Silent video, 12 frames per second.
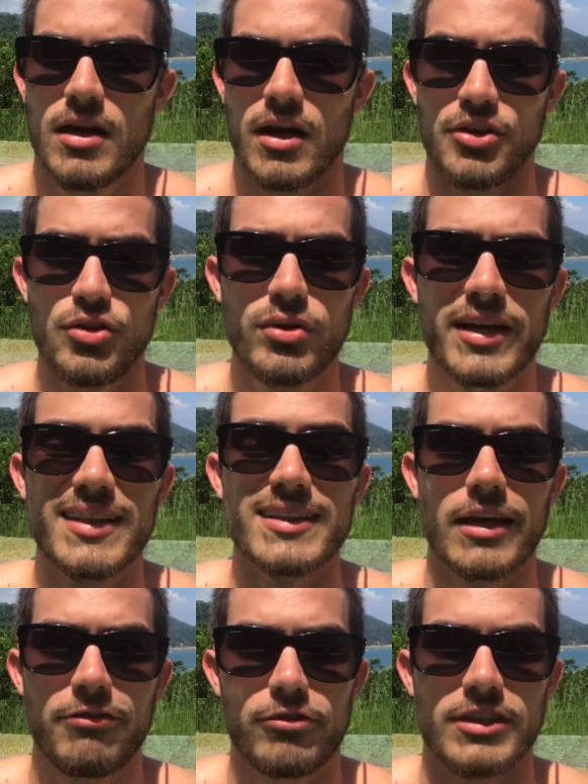You can
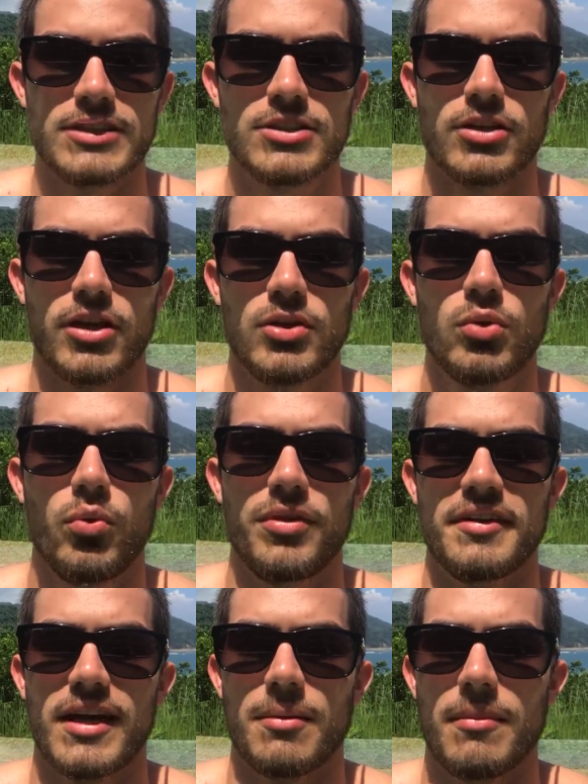definitely start
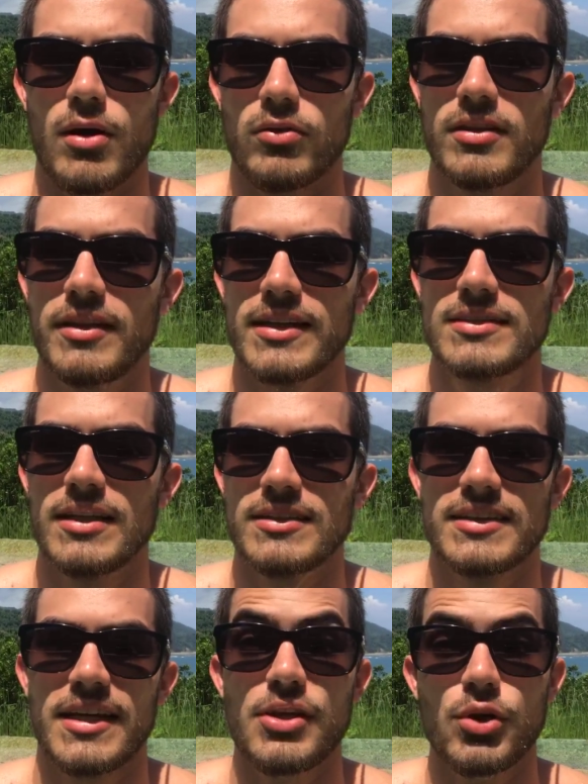with that amount. That's,
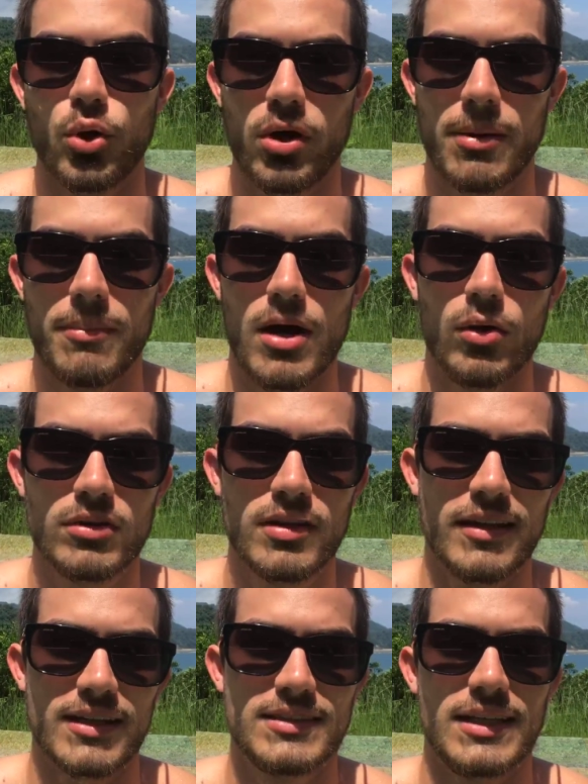let's say, your
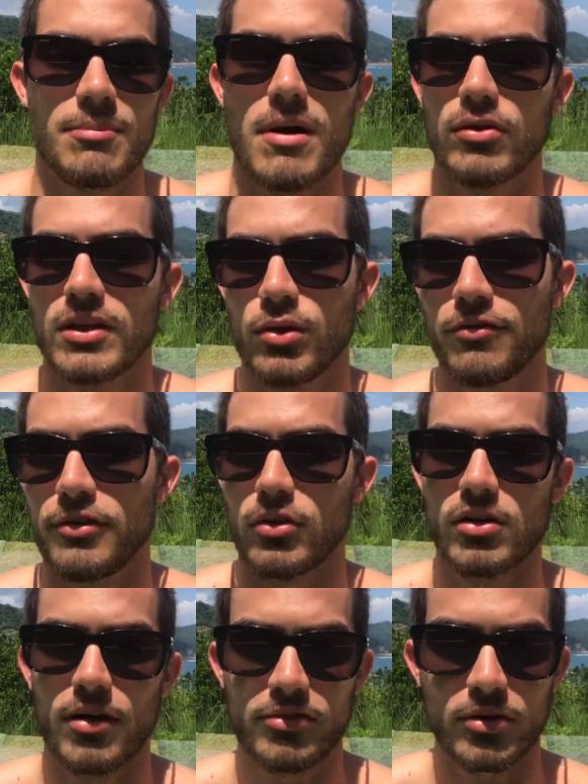amount. That's the amount that you feel
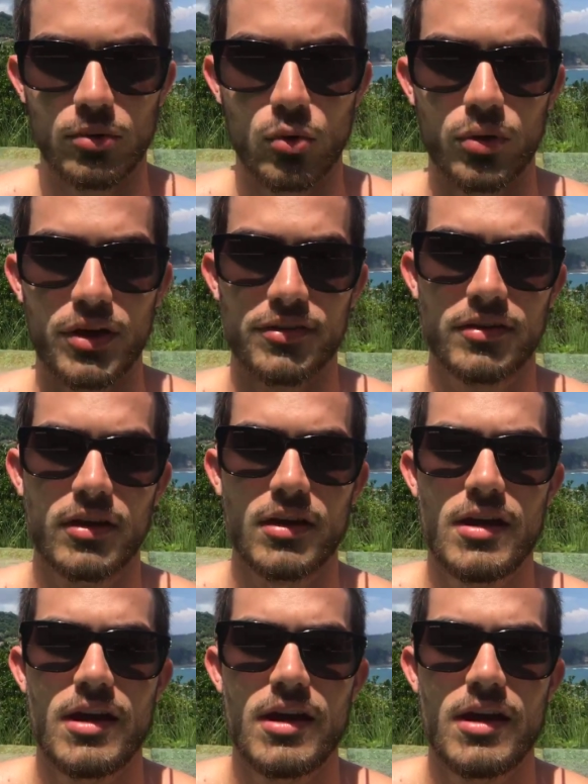comfortable with.